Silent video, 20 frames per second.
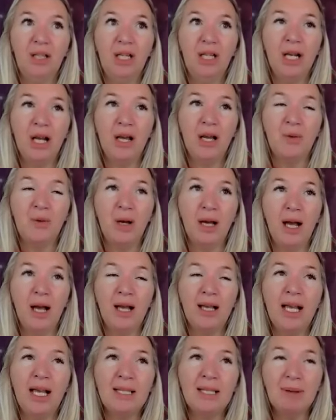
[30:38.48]
you know,
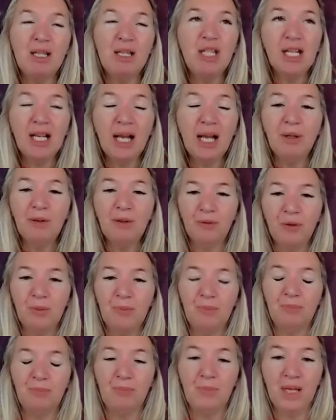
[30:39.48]
especially coming
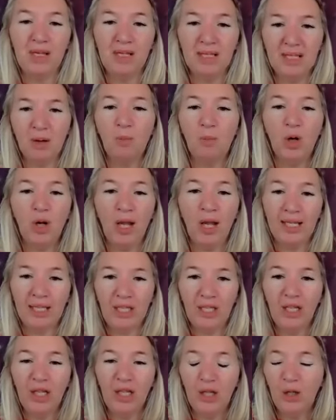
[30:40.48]
from someone
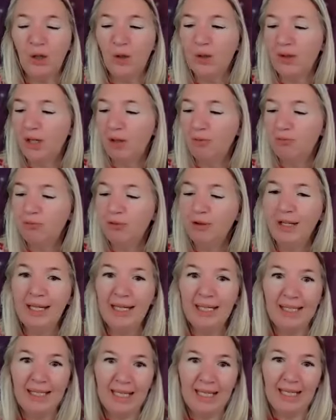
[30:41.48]
like you that
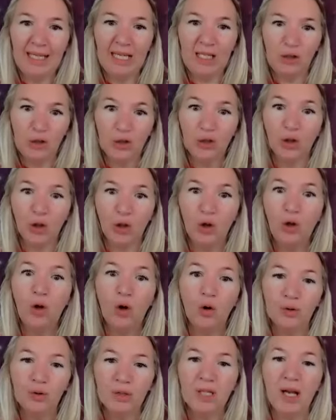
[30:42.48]
really it took a
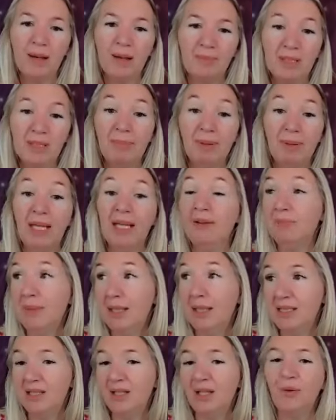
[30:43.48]
long time to believe,
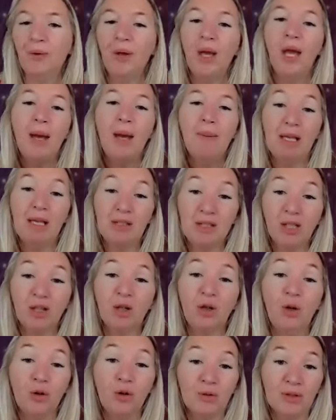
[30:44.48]
me too, but it
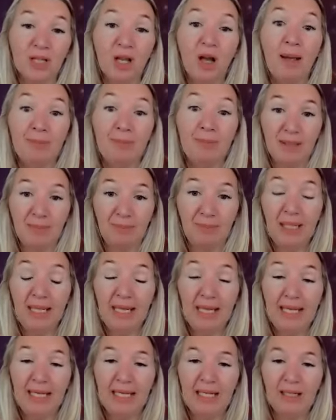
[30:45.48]
took a long time to
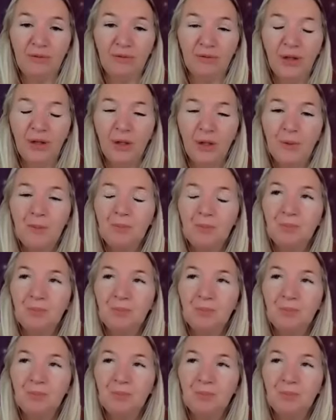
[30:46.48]
believe